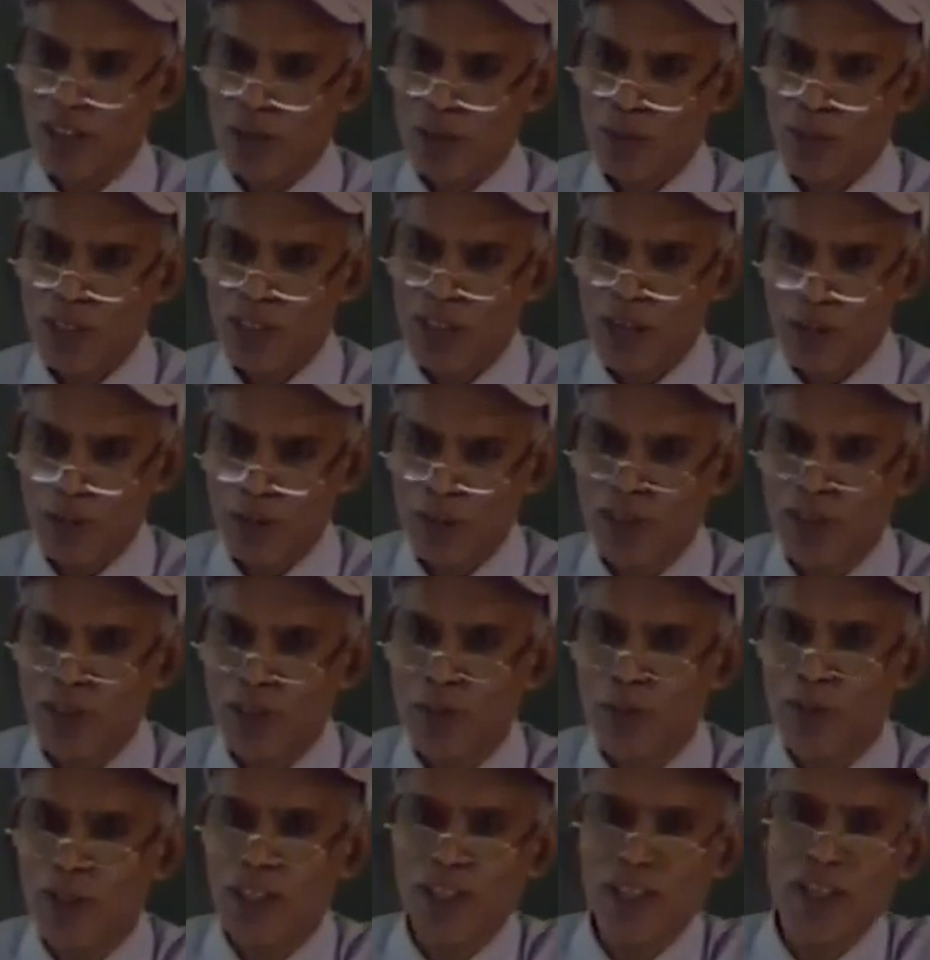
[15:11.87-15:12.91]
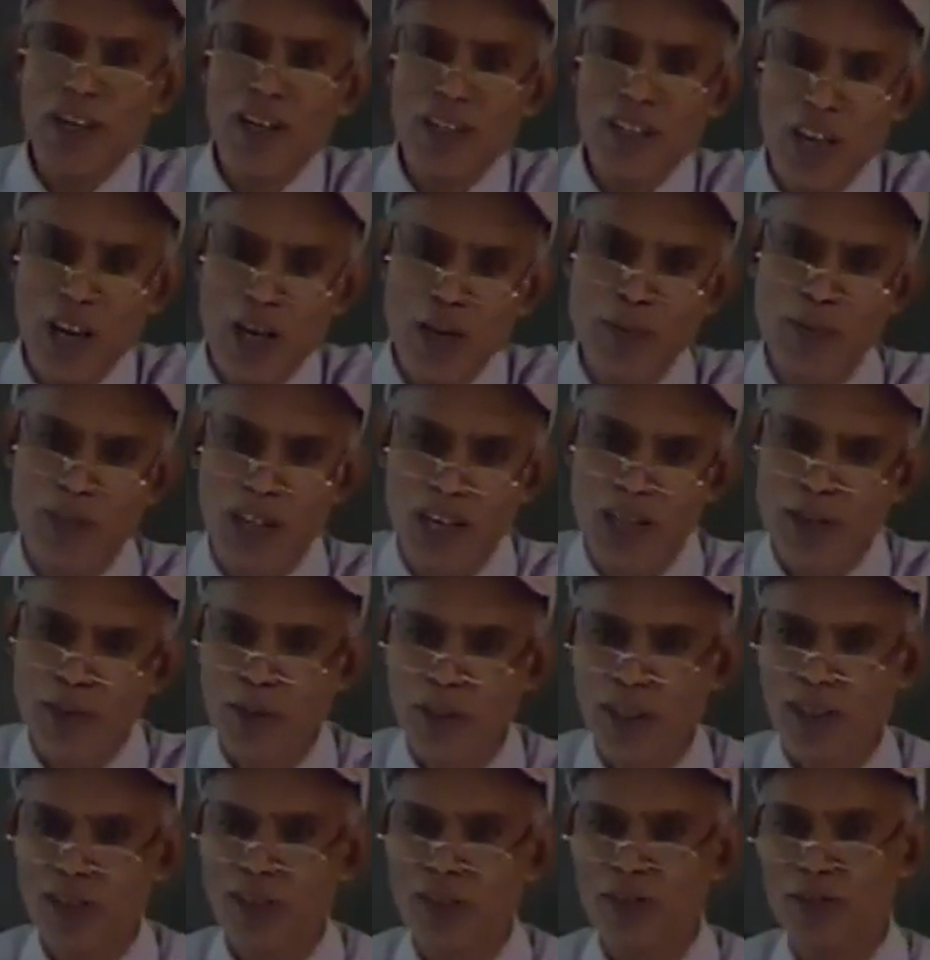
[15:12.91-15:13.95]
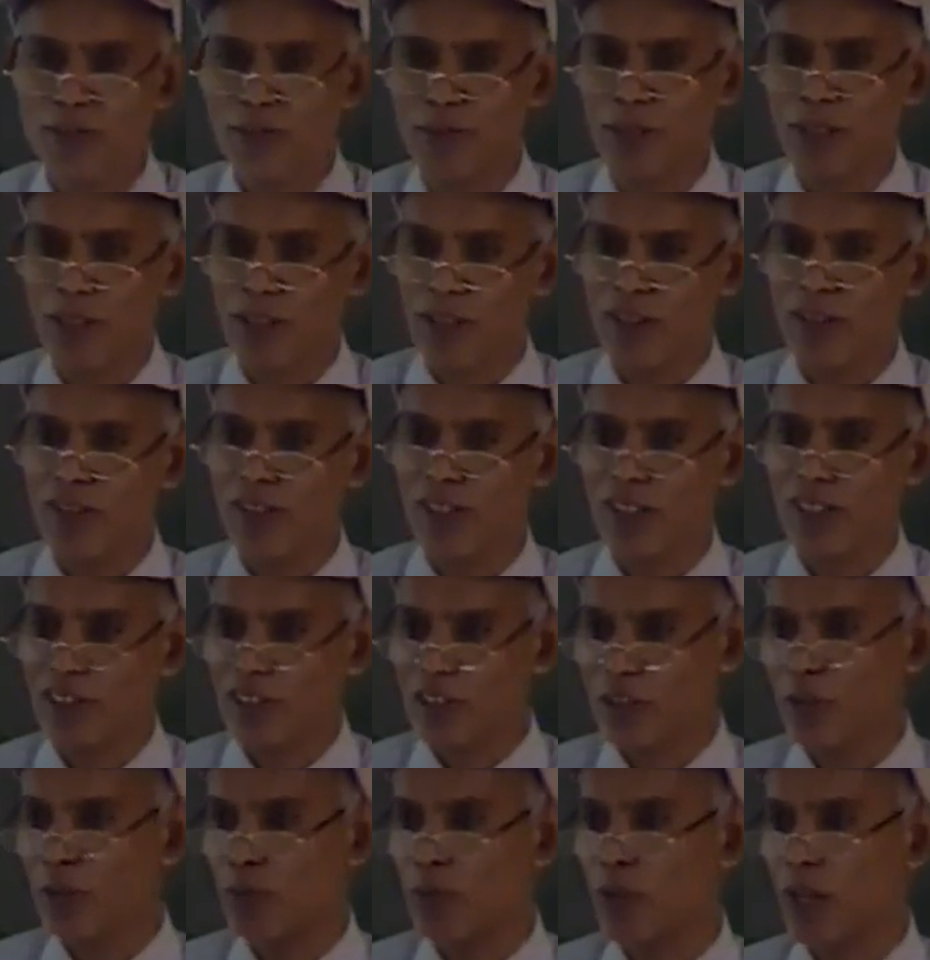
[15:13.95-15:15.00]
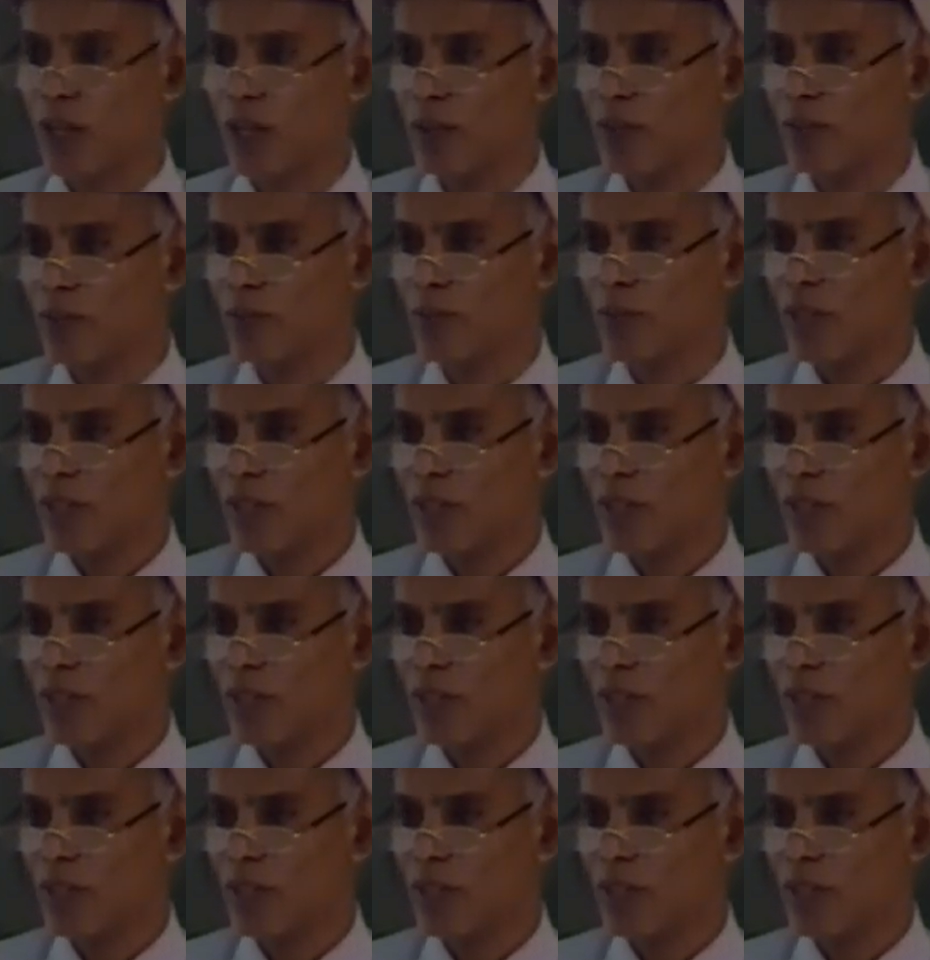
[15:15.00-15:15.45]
but obviously we cannot have that because the structures would have